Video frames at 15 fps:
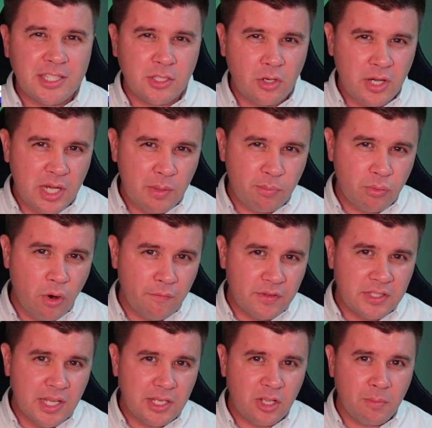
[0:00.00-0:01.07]
any profits that
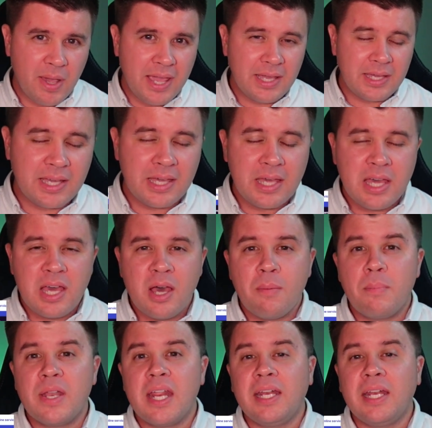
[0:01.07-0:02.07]
you make, but any